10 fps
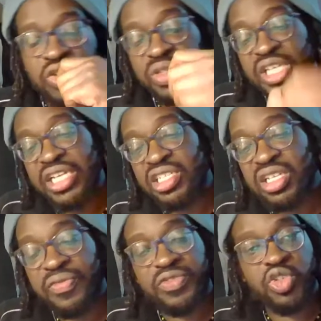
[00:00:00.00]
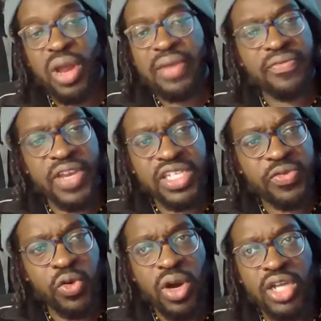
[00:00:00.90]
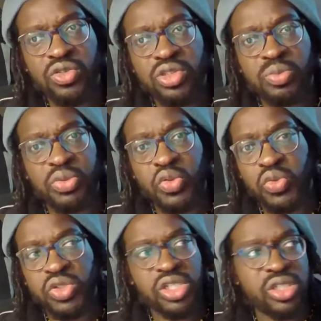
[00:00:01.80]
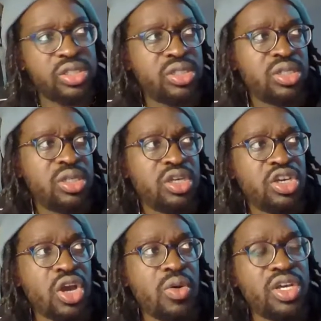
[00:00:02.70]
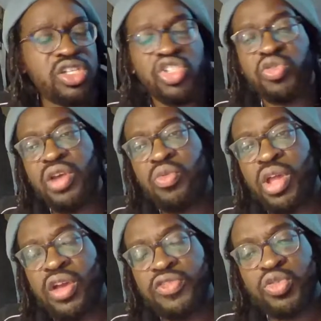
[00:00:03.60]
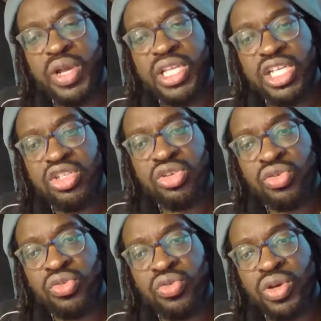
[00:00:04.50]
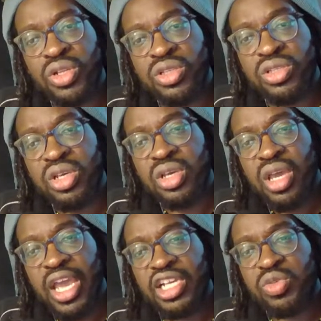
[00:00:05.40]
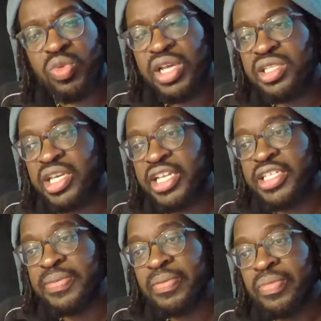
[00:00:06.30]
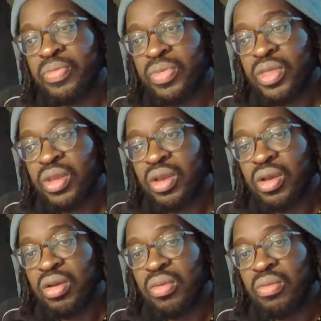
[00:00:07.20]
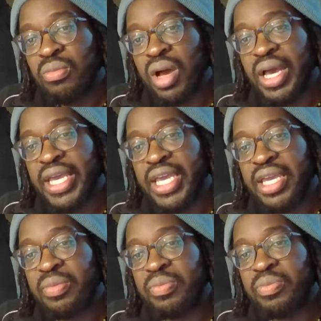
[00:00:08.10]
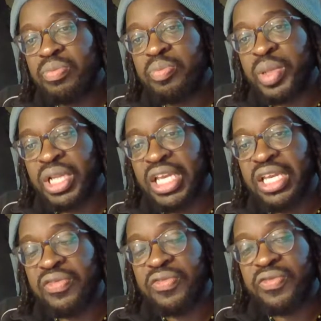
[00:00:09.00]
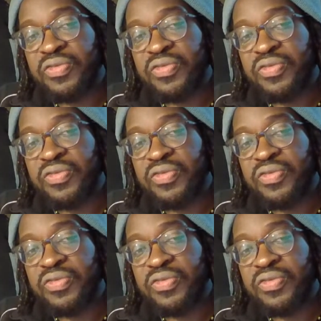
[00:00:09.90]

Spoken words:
essentially try and face 400 balls and go at a strike rate of 22 and XYZ. My belief